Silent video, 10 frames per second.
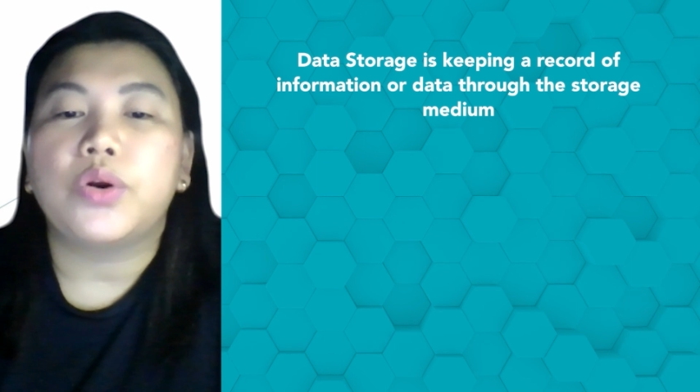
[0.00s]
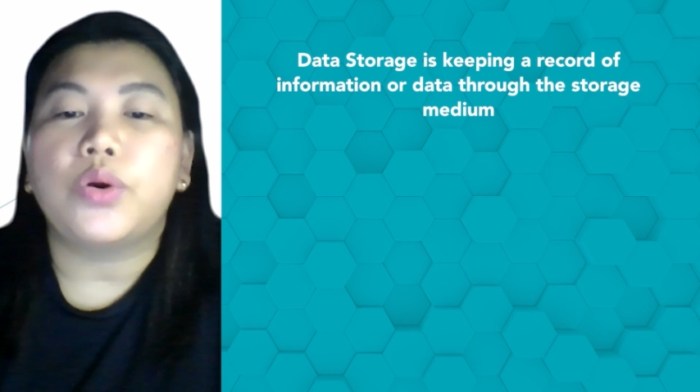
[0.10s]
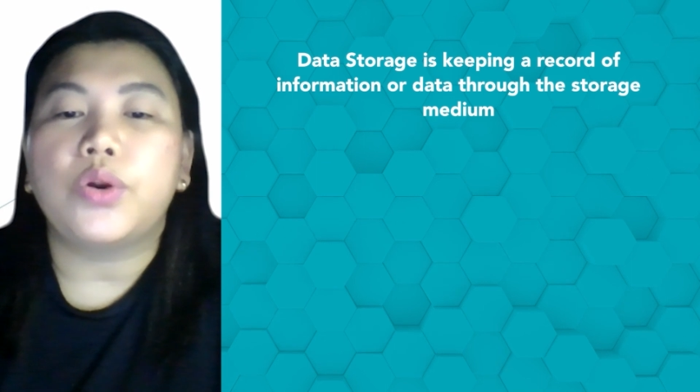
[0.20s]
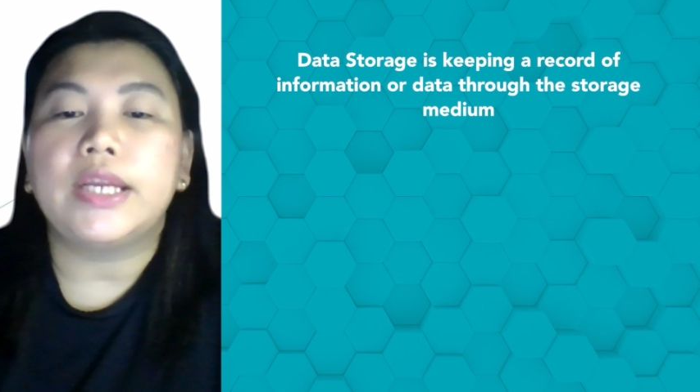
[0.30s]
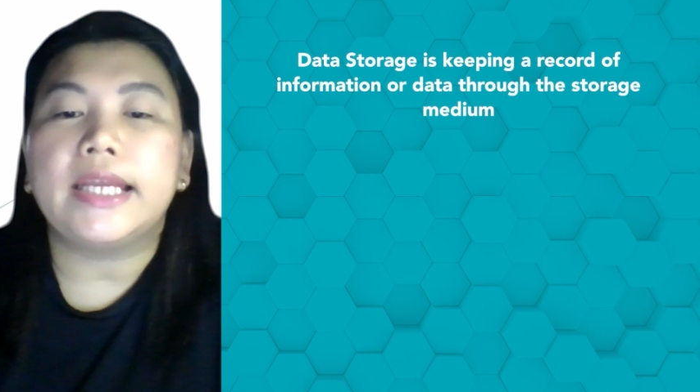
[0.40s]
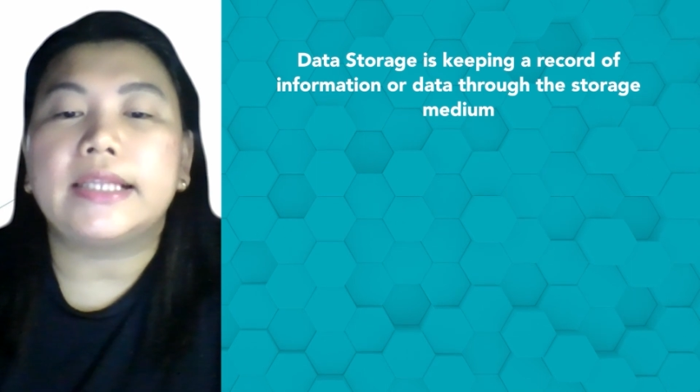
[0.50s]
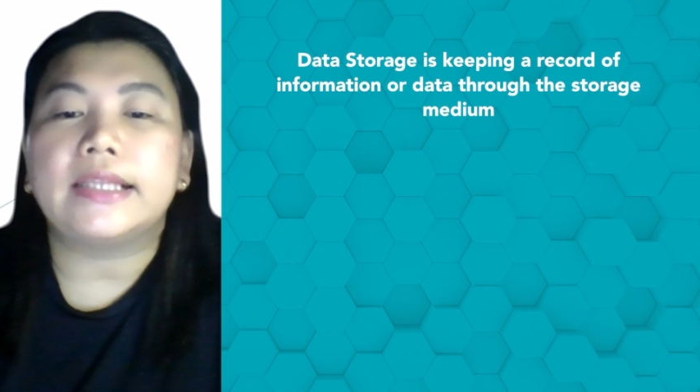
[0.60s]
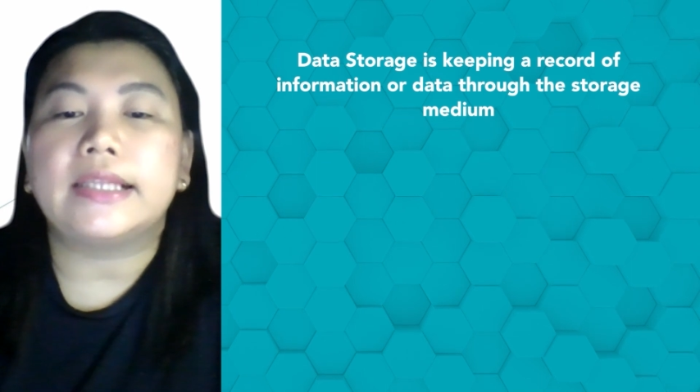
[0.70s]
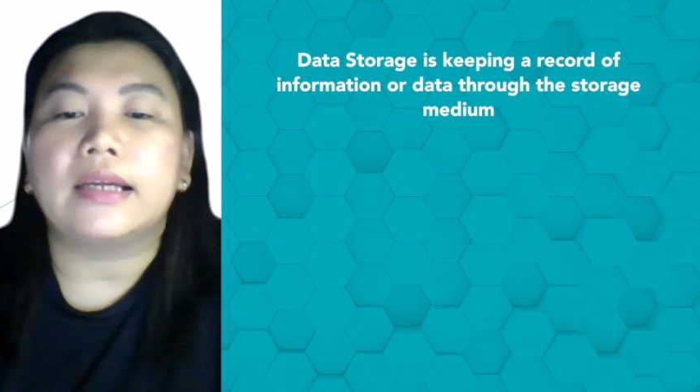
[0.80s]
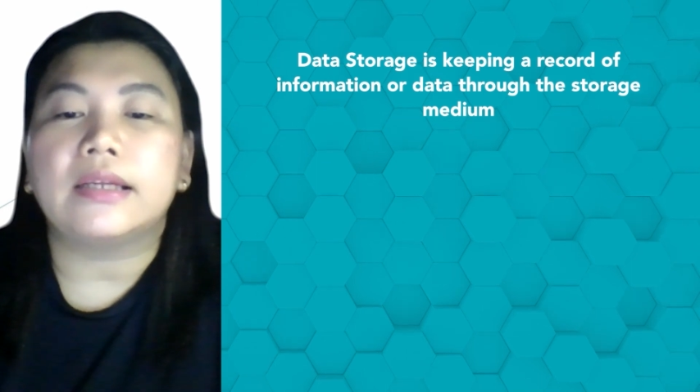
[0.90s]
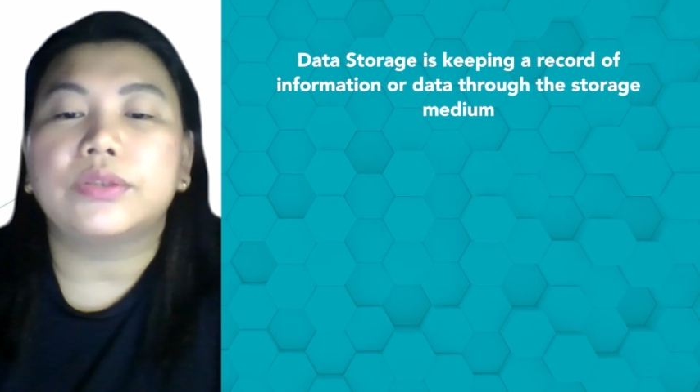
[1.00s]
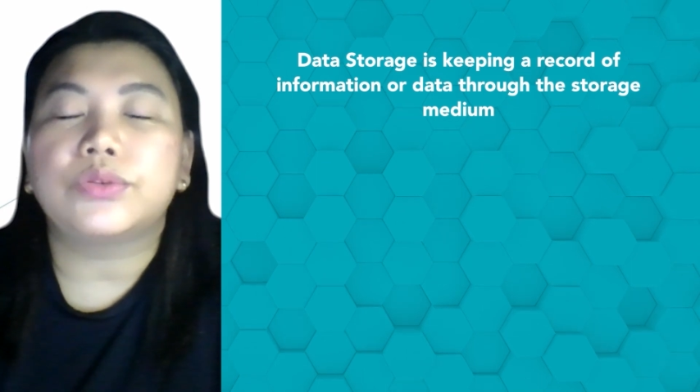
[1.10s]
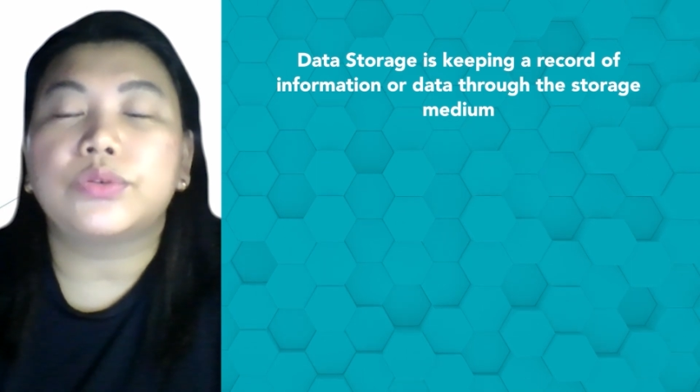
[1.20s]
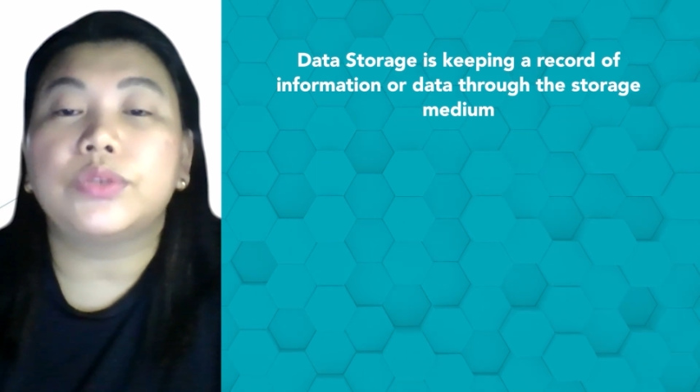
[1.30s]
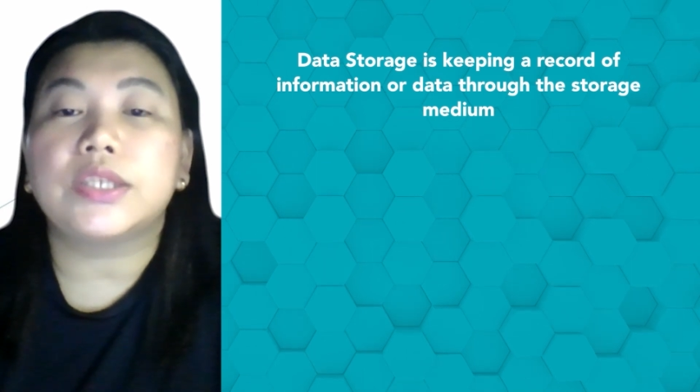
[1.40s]
or data
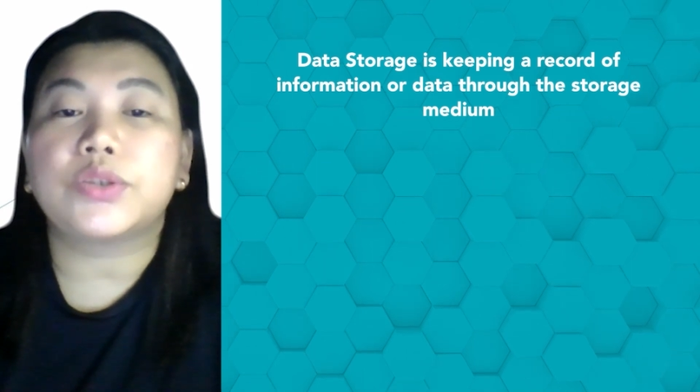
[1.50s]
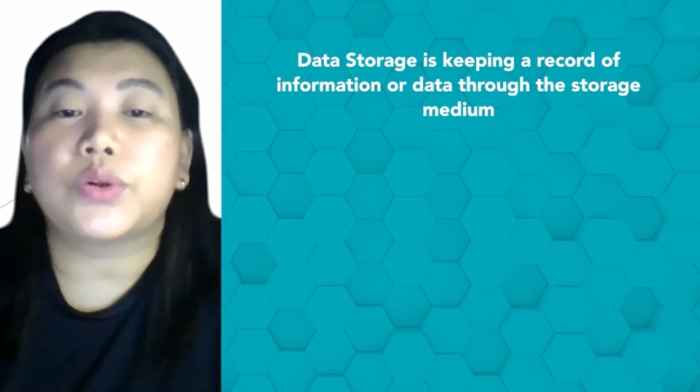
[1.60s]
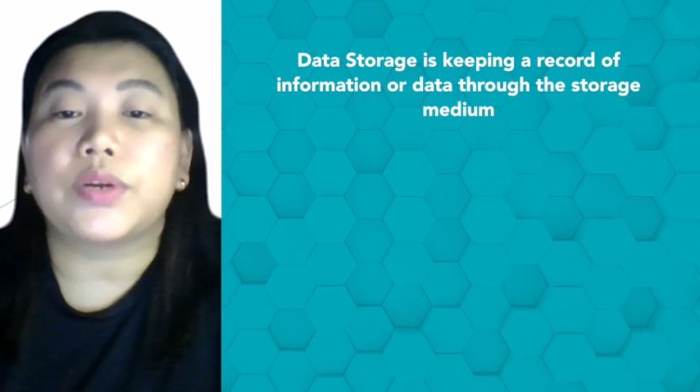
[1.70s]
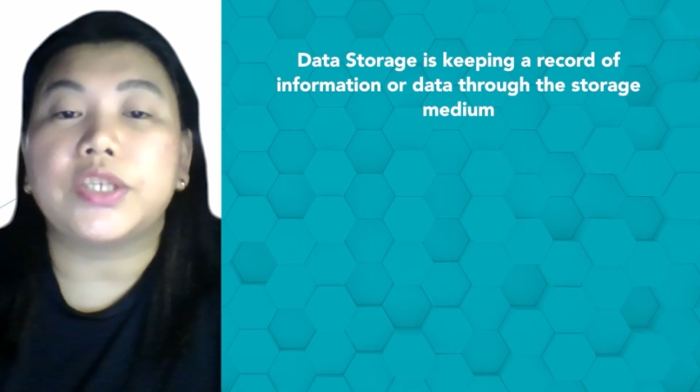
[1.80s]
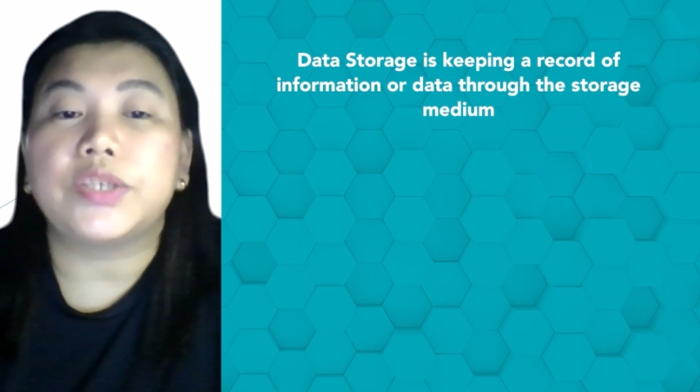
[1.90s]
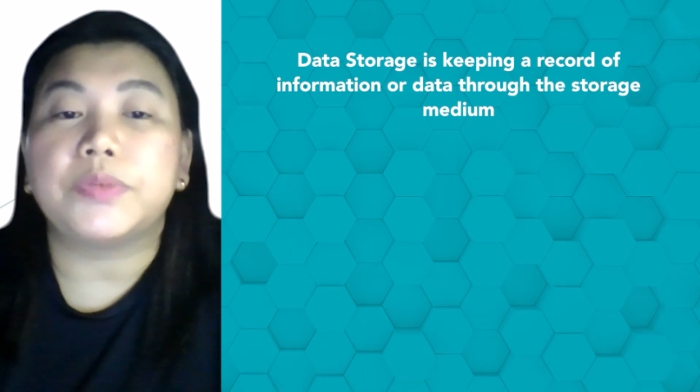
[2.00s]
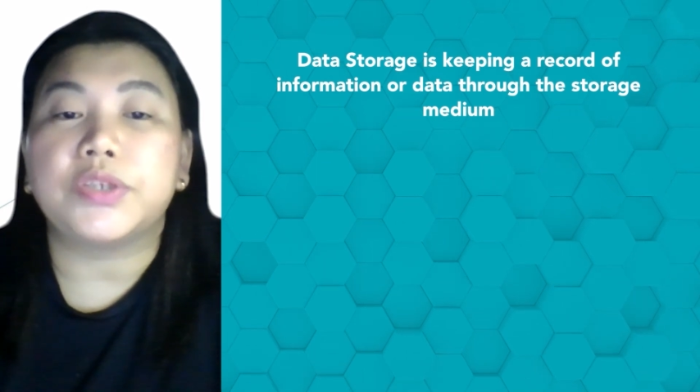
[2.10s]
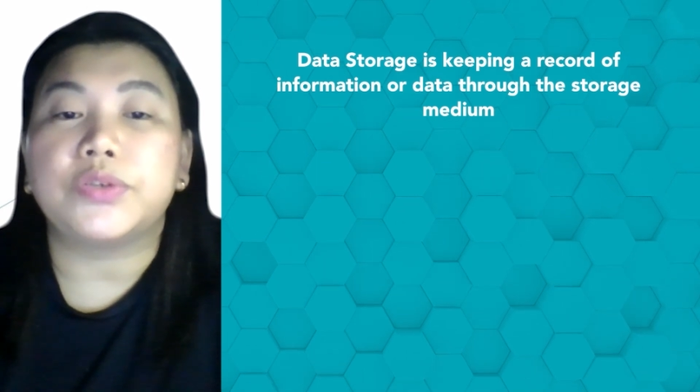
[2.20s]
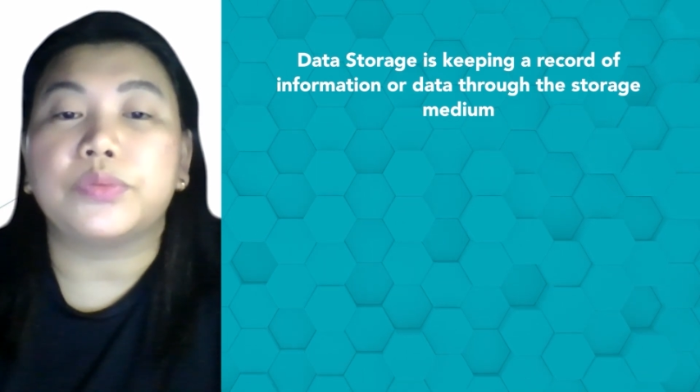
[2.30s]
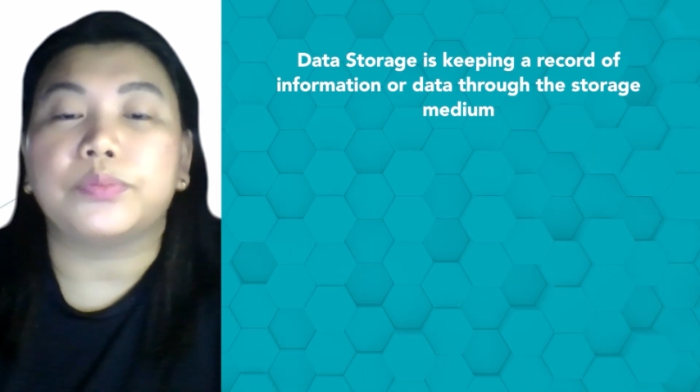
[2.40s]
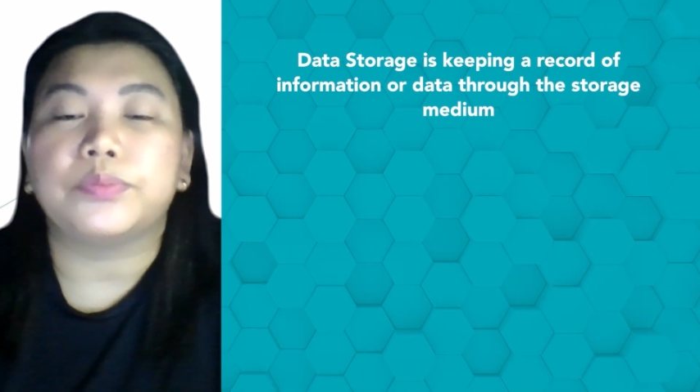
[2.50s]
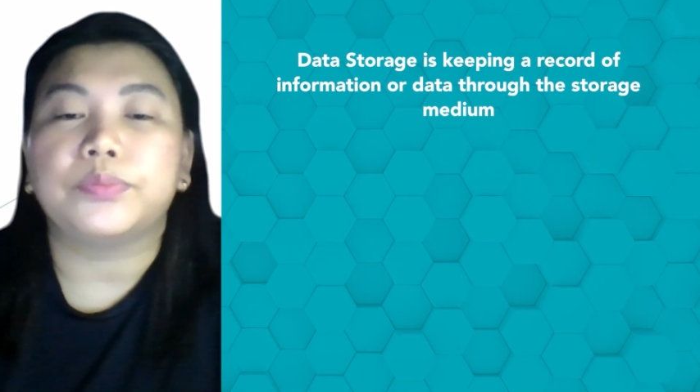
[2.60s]
through the storage medium.